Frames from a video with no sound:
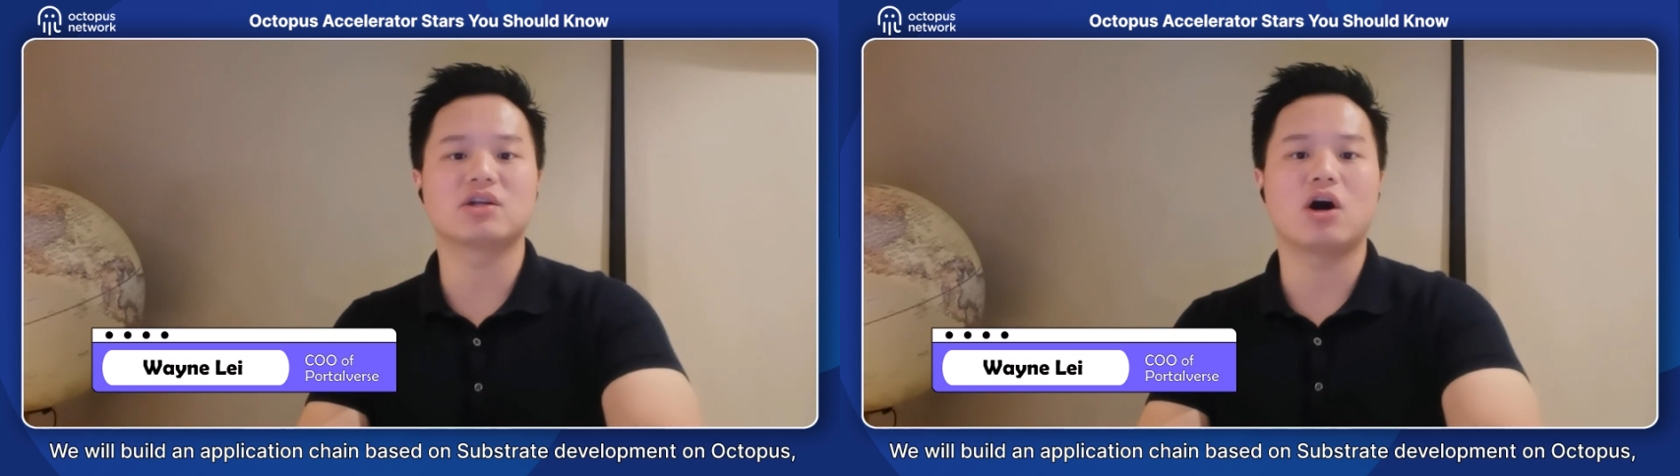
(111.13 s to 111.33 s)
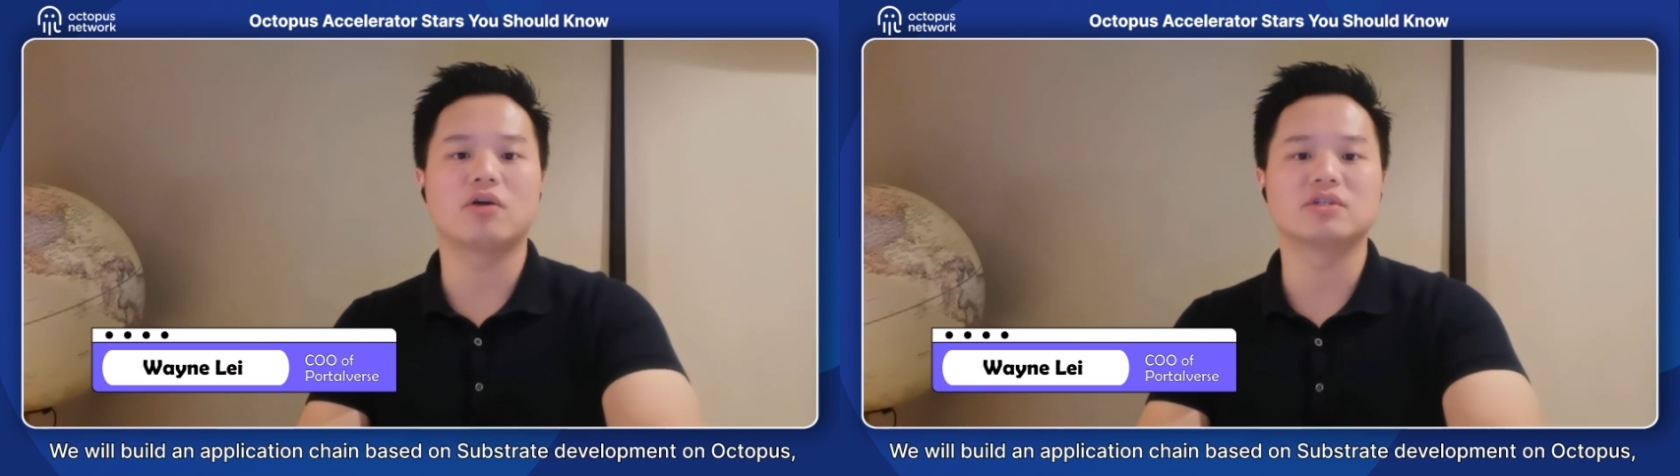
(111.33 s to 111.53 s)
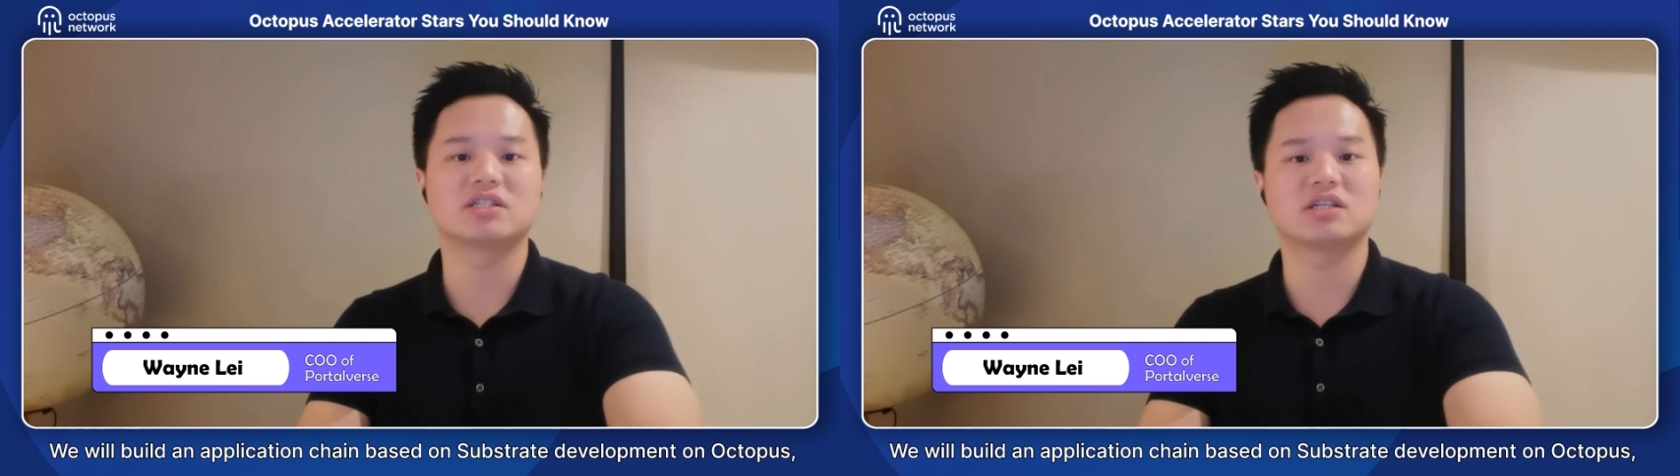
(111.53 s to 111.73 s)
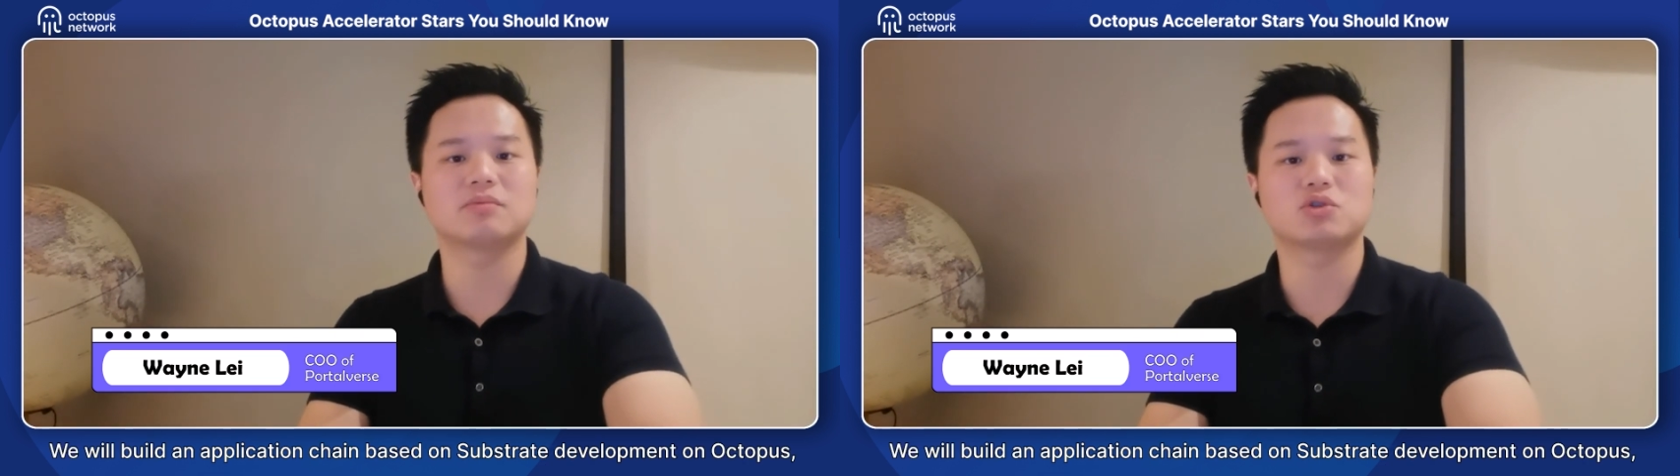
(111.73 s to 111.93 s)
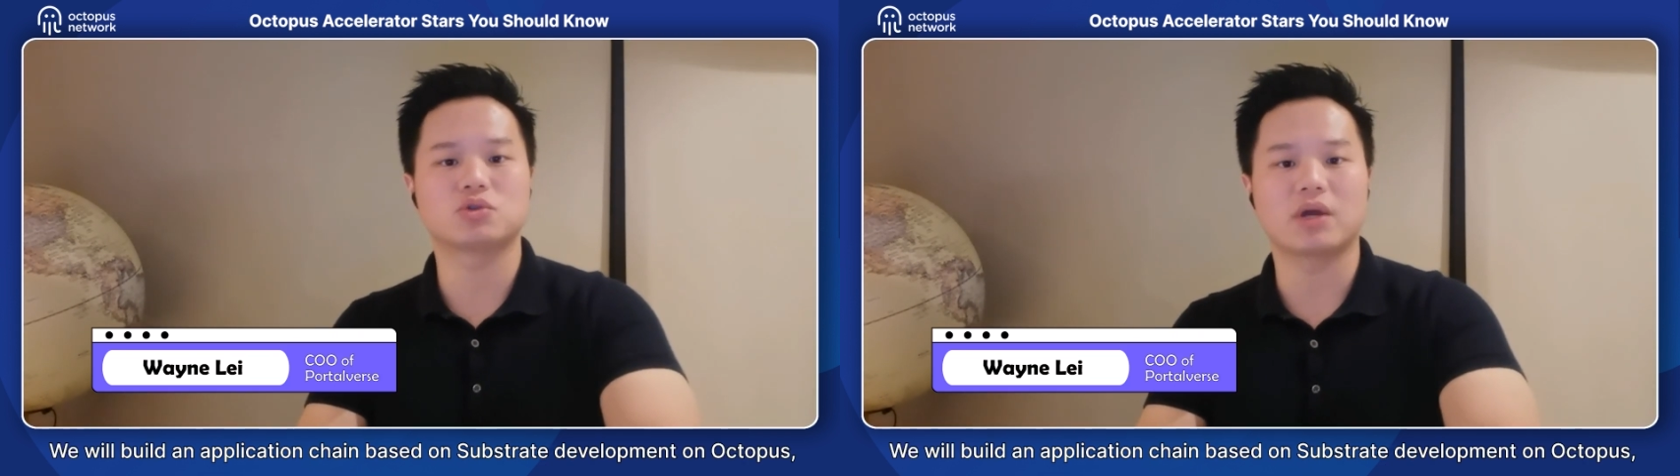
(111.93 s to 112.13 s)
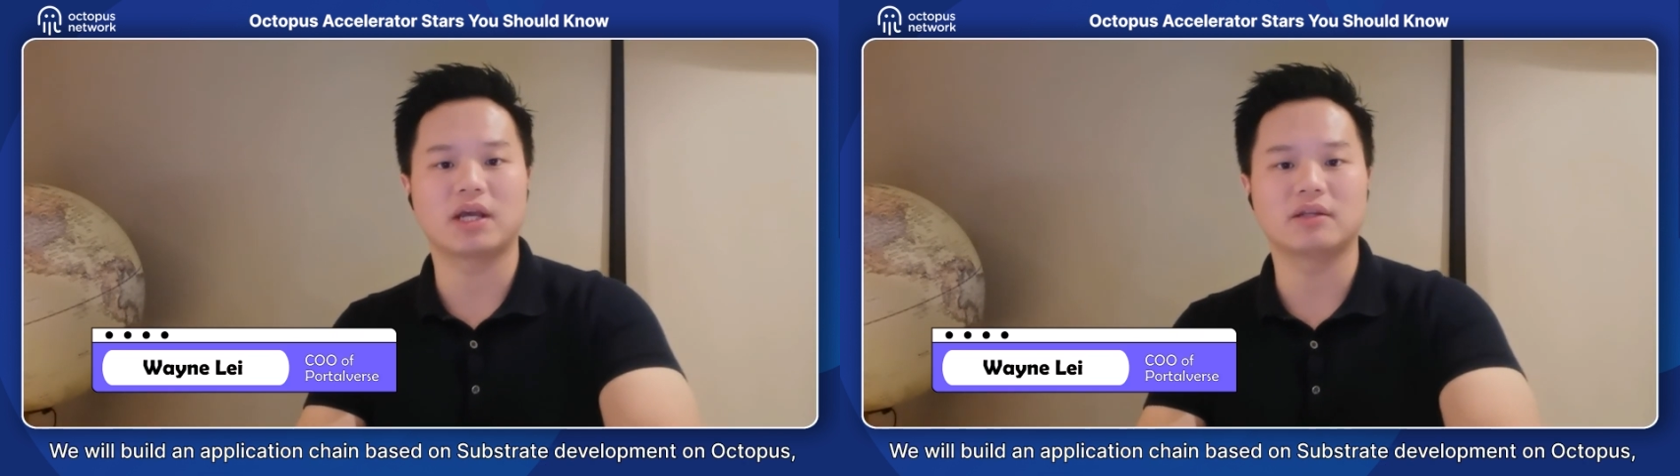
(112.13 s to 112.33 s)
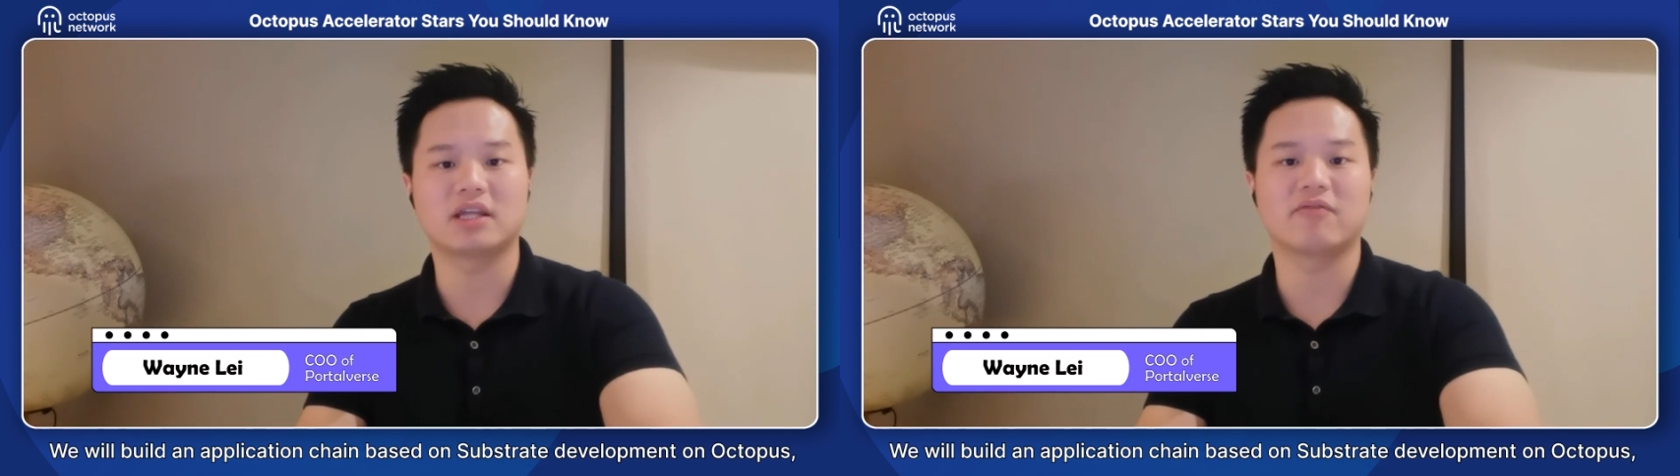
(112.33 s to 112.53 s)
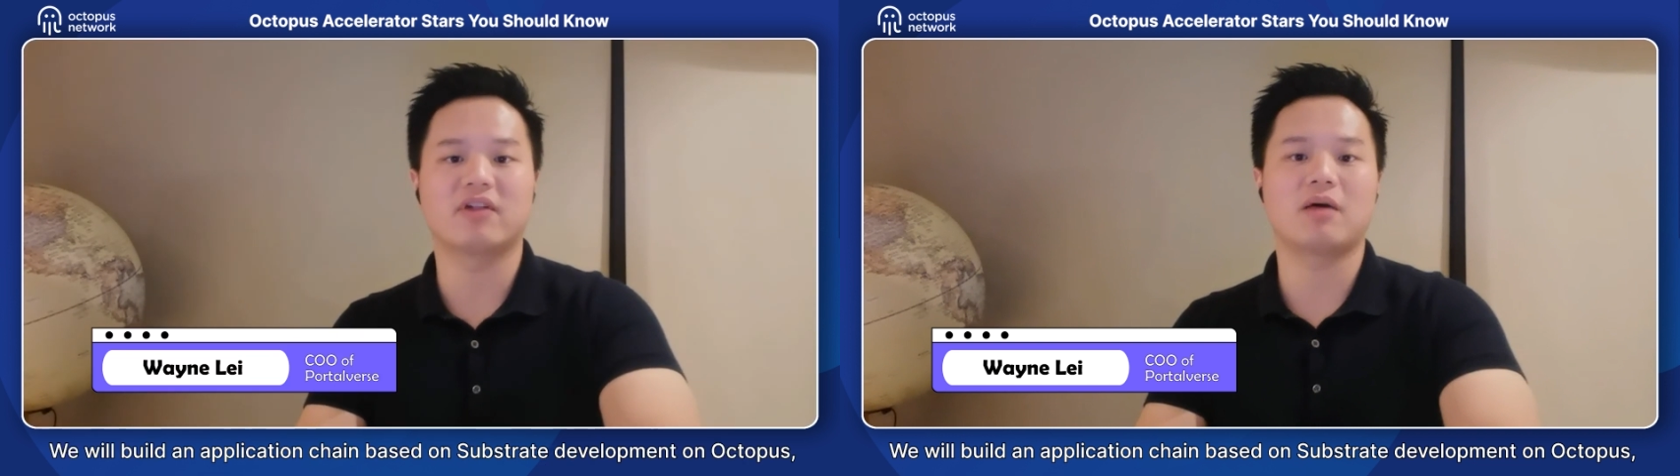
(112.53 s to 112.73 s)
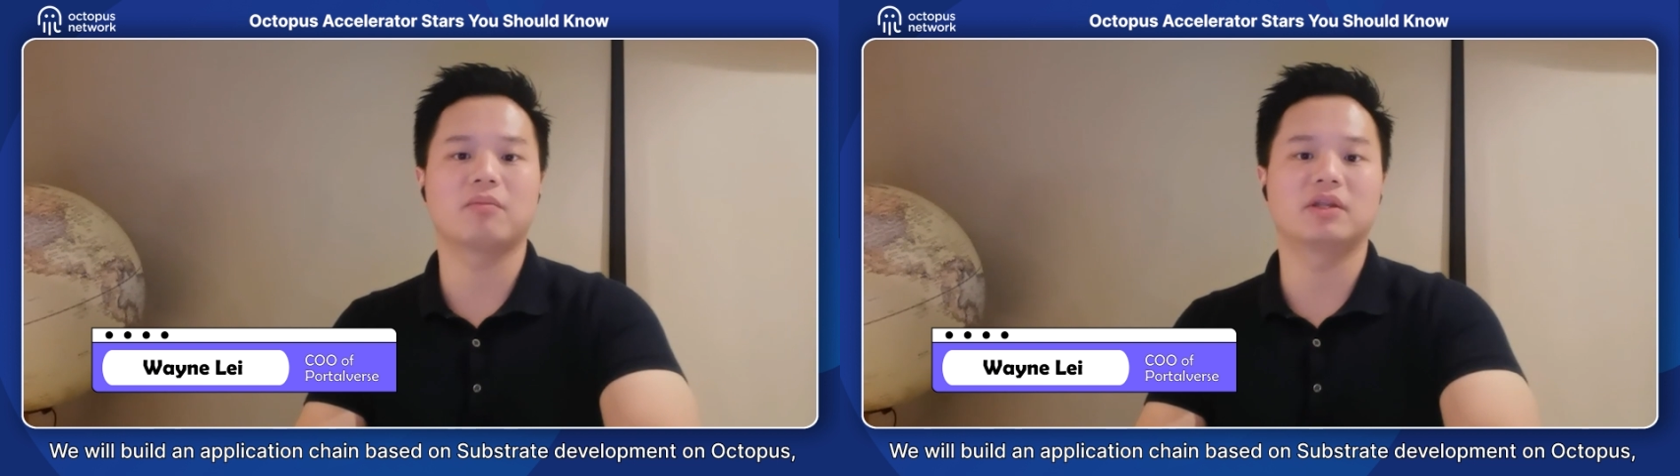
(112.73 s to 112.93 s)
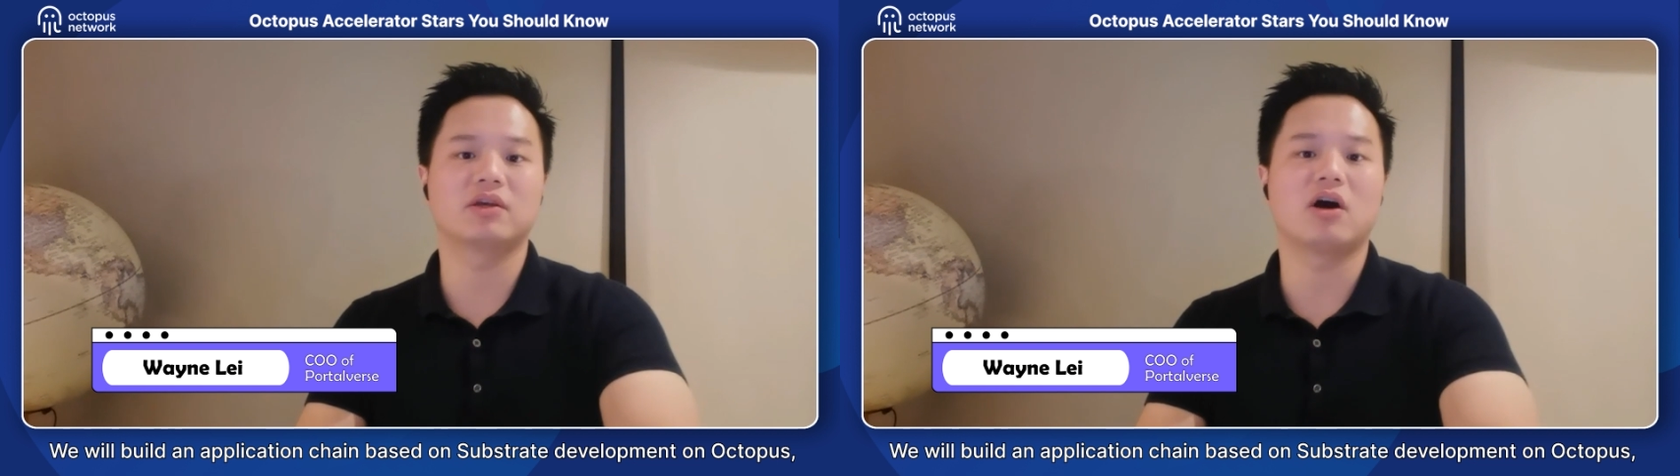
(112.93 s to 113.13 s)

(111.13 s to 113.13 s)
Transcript: on substrate development